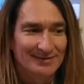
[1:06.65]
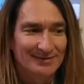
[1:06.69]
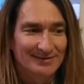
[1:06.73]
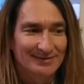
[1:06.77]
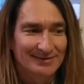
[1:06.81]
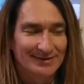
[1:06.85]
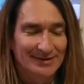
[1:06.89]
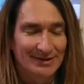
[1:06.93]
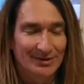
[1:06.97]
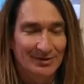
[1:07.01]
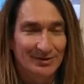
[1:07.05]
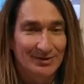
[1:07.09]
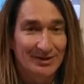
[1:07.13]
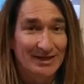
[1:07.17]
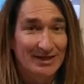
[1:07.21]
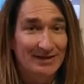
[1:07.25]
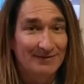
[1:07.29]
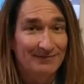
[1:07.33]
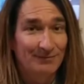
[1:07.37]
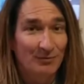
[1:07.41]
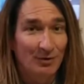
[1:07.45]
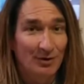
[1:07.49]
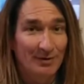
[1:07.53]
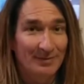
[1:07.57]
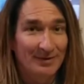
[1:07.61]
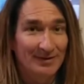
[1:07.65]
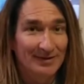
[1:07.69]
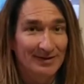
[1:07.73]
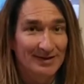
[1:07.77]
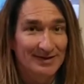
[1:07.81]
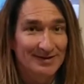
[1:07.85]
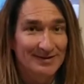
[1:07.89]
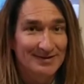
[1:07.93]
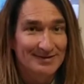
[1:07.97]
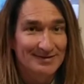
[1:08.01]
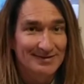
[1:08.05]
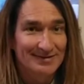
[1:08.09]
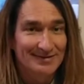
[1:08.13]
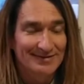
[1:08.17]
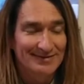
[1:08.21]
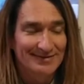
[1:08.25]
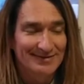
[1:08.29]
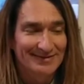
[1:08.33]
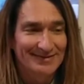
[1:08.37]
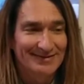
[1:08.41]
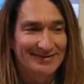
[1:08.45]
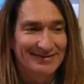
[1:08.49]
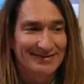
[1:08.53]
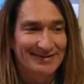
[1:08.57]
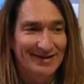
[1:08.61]
you know, key formulas
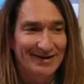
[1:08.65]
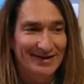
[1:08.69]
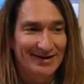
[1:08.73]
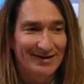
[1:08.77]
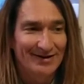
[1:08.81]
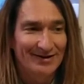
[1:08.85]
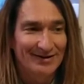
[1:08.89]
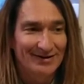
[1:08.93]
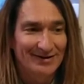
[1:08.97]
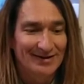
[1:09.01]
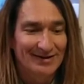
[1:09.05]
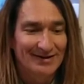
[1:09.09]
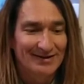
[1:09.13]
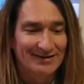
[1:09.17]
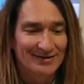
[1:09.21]
there.